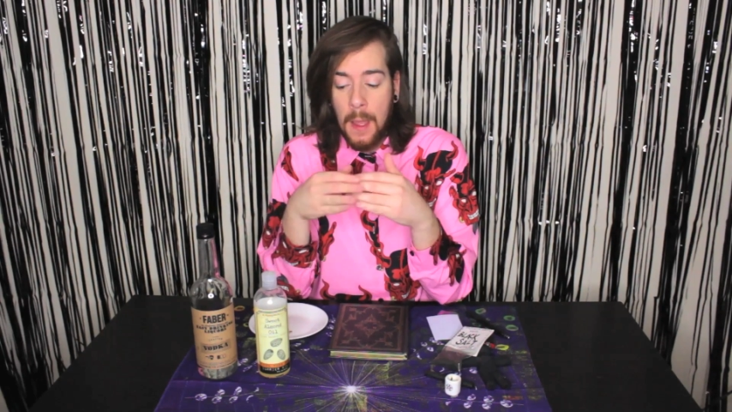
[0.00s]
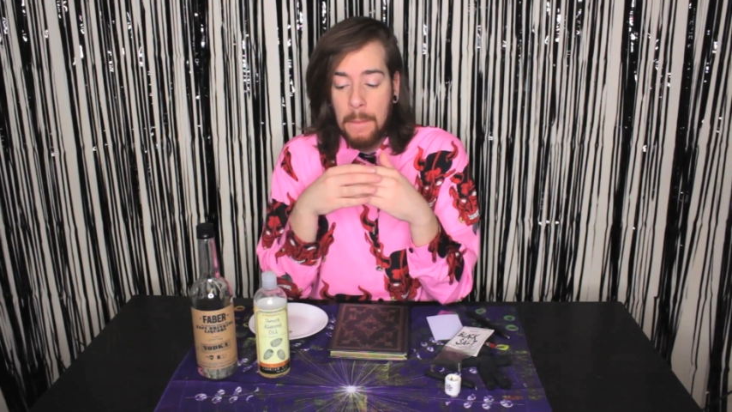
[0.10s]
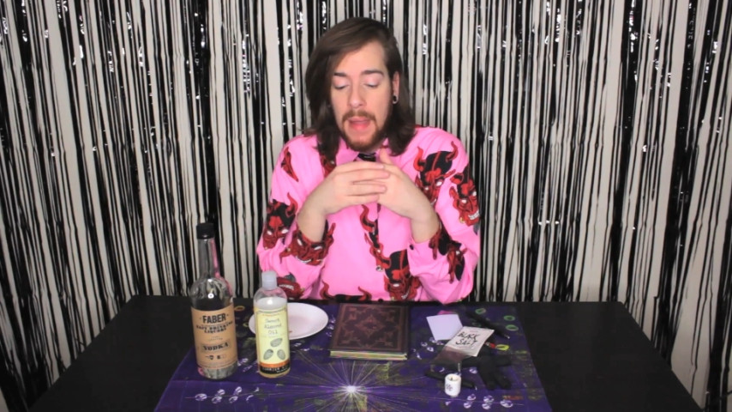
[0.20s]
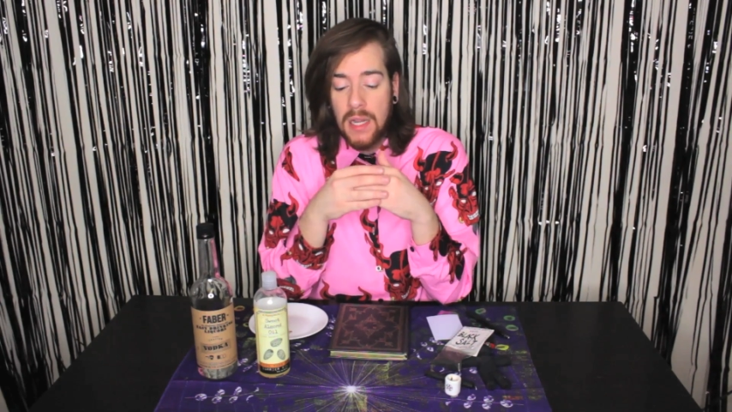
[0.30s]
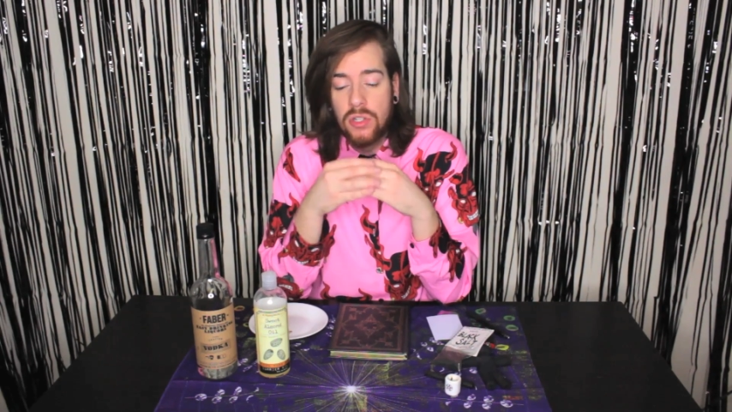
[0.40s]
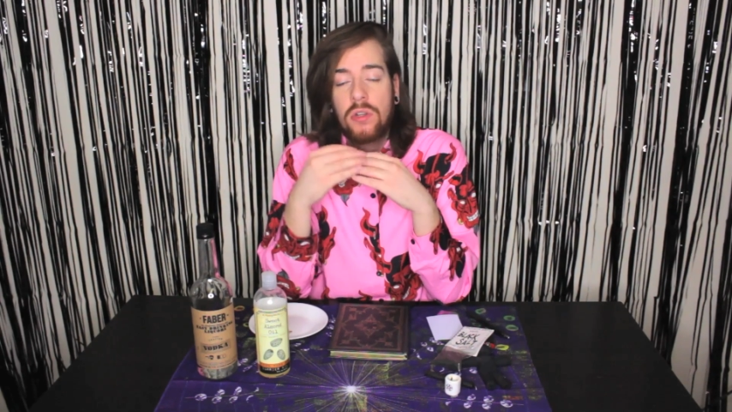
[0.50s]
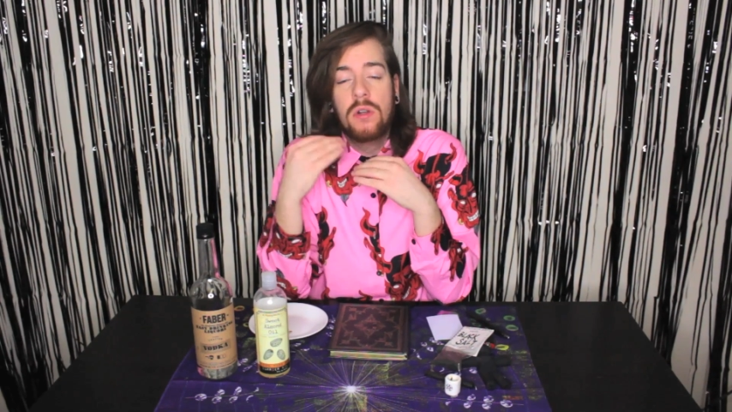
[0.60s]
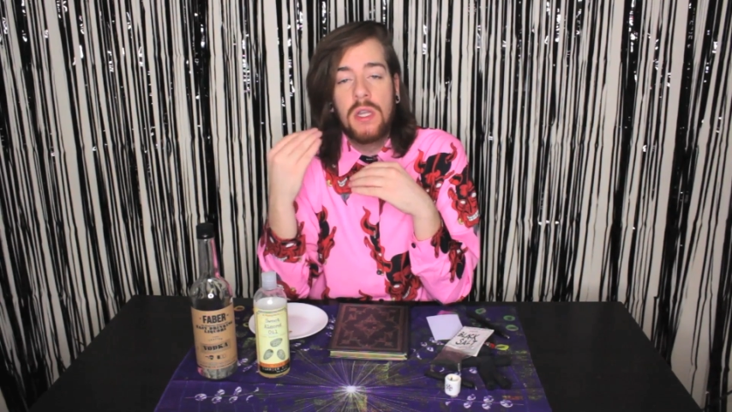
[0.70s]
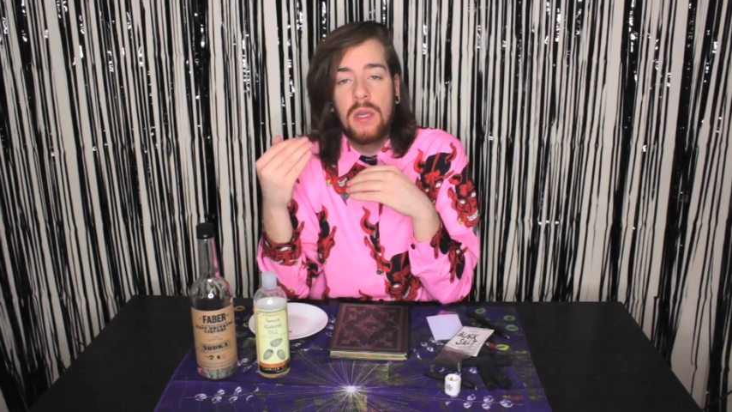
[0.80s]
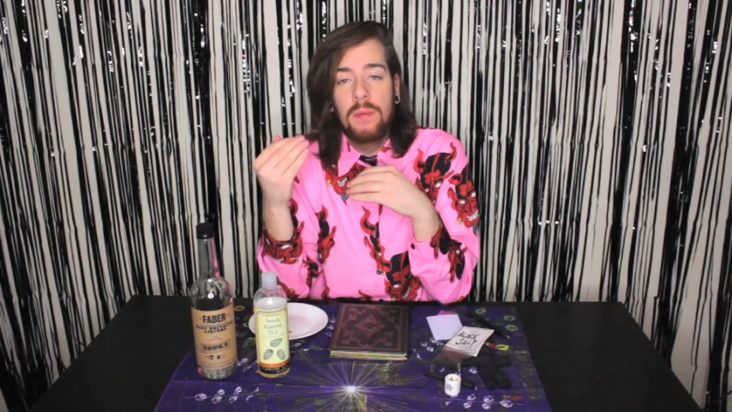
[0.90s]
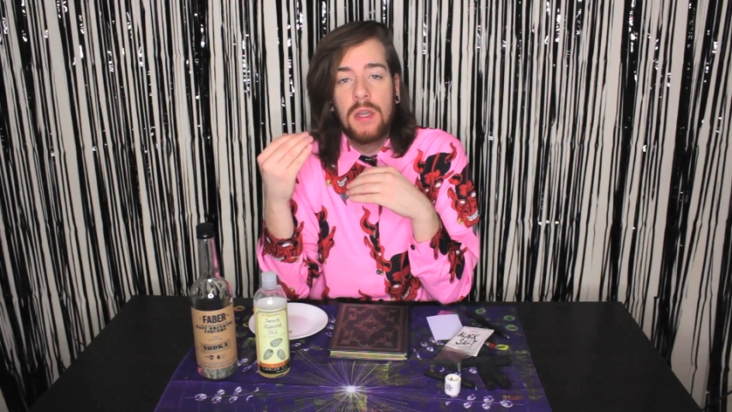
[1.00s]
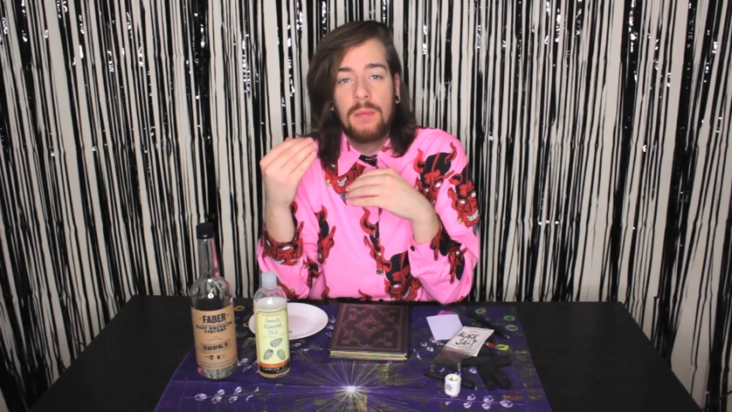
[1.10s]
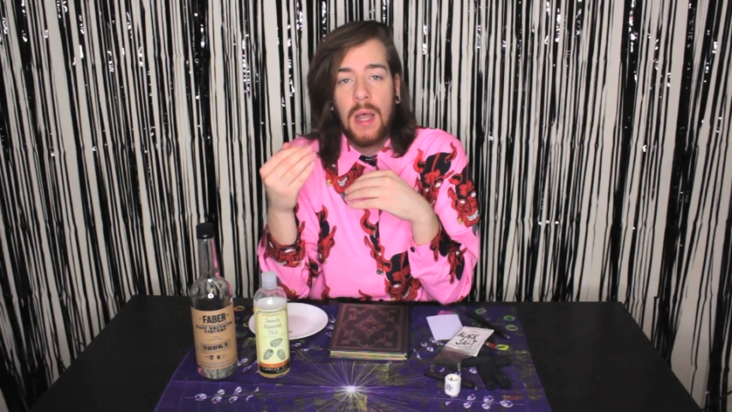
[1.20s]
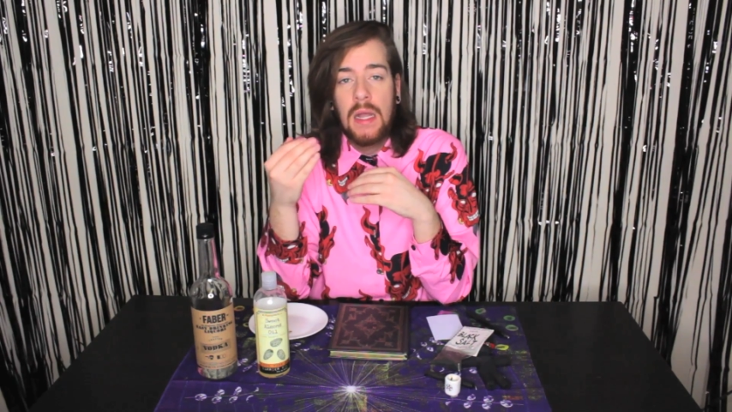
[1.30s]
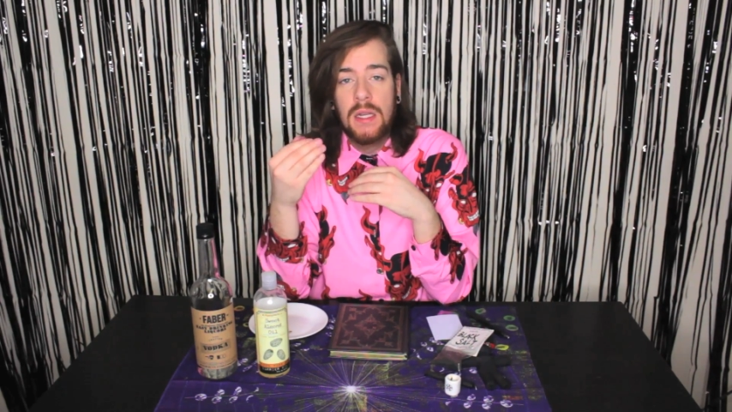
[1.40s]
make sure you're keeping in
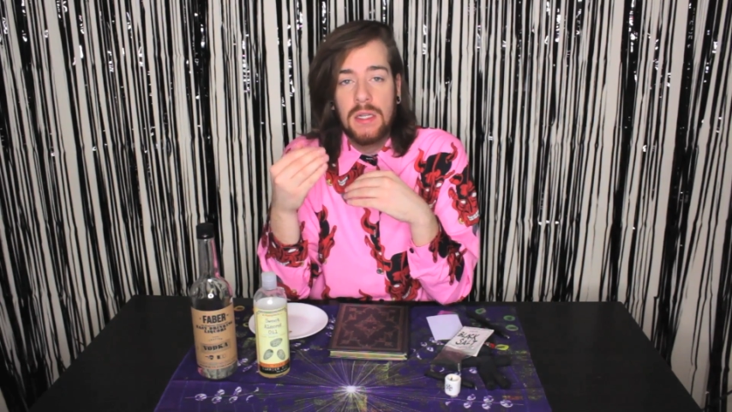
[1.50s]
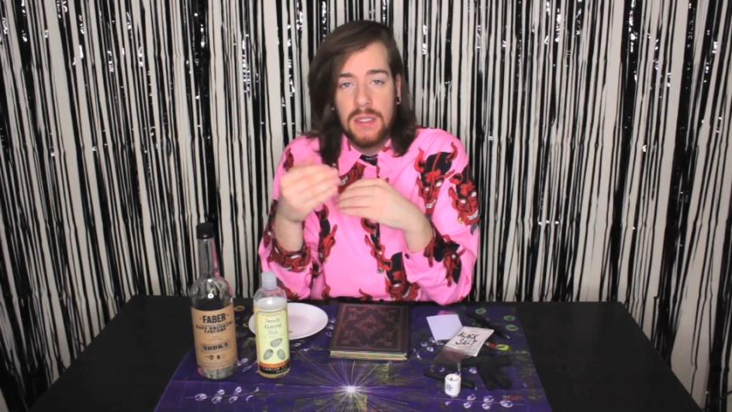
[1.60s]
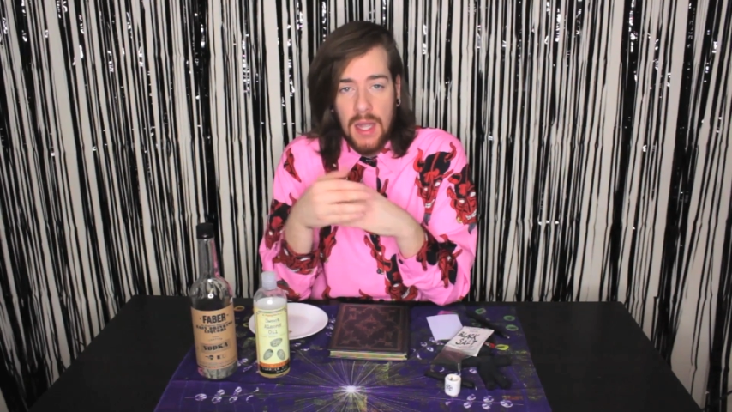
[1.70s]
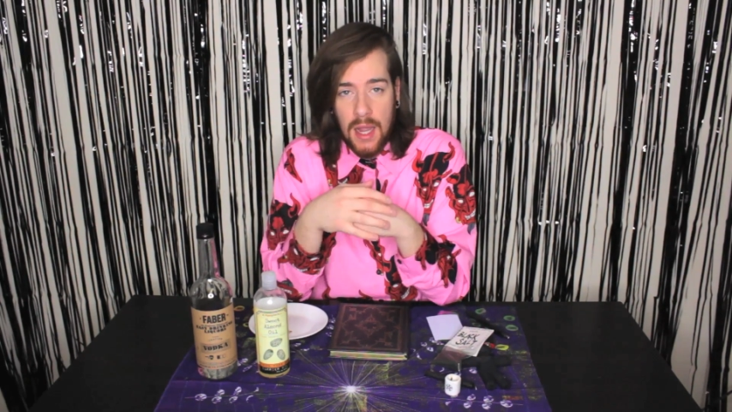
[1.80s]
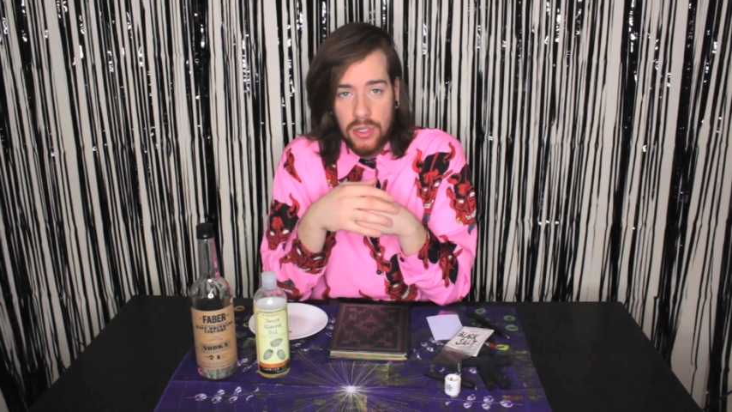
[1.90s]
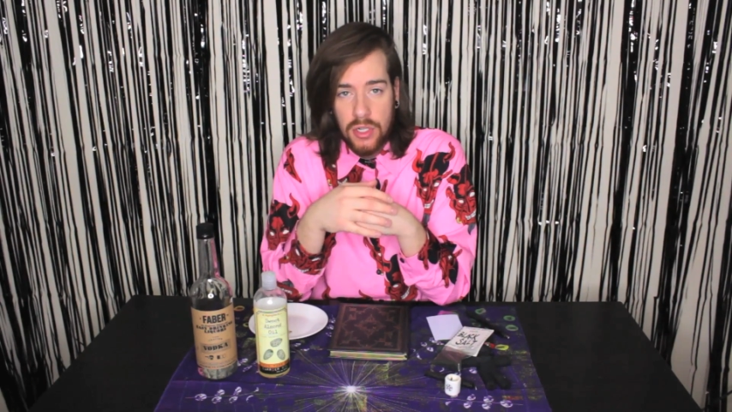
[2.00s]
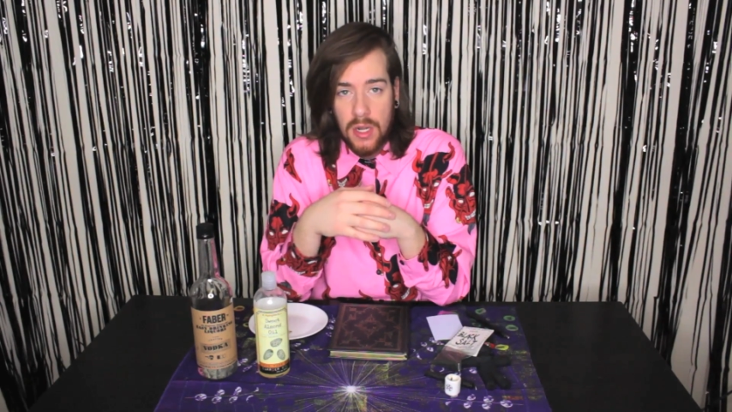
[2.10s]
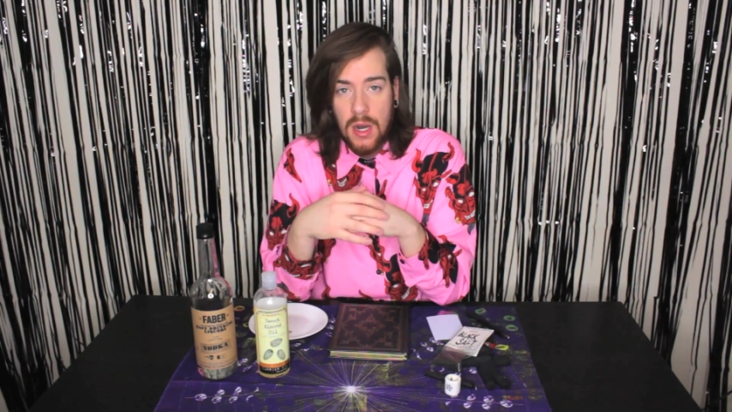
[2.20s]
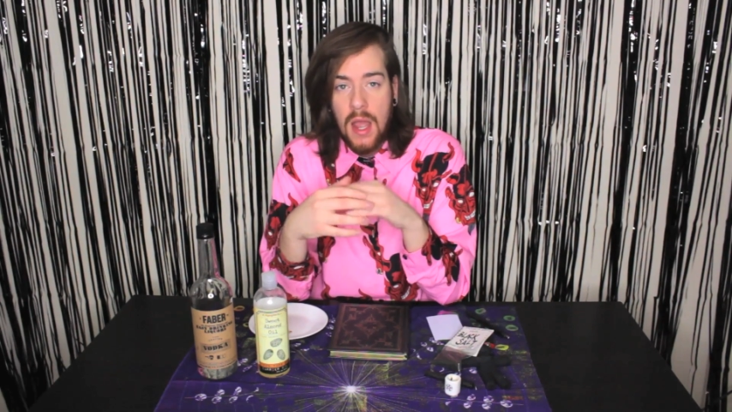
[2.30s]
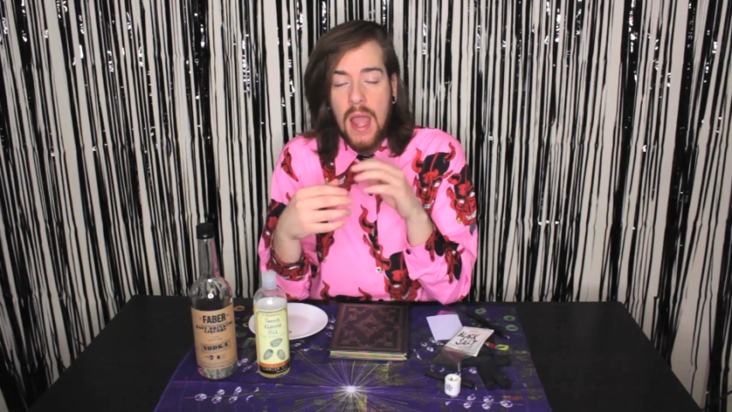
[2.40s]
mind intention,